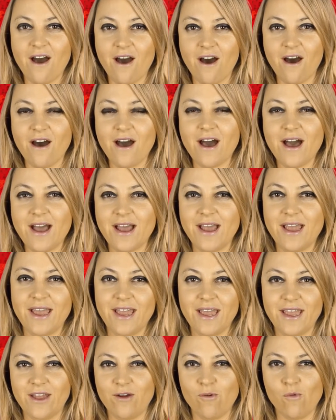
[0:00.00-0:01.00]

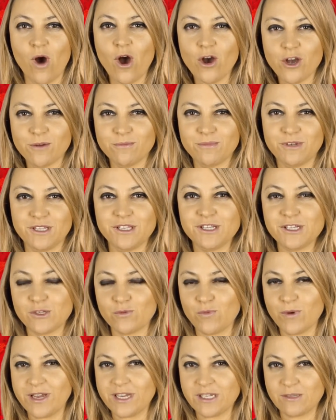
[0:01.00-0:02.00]
Hi, welcome to
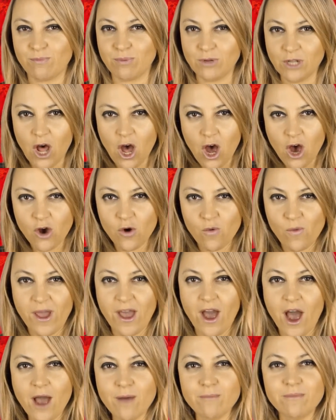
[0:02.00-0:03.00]
this week's blog
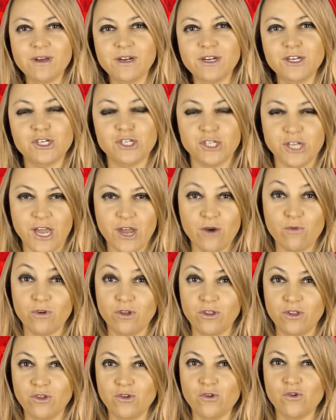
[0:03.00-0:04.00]
where I'm going to share
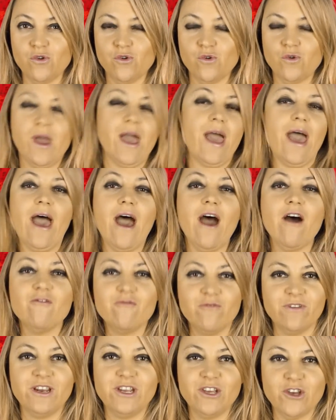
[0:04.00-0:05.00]
with you
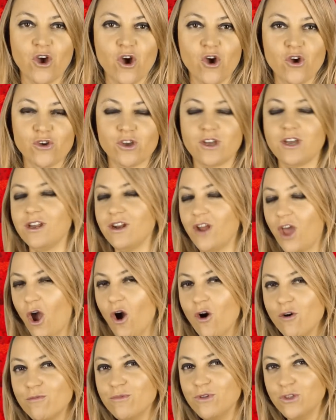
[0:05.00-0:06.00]
how video can
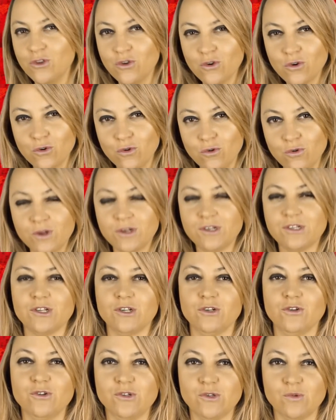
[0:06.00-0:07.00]
help you to
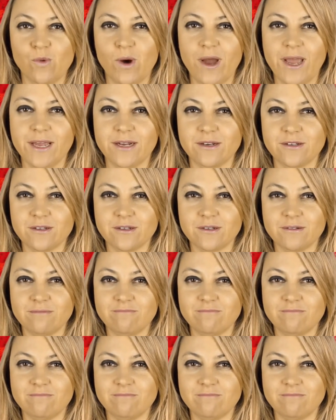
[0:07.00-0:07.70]
lose weight.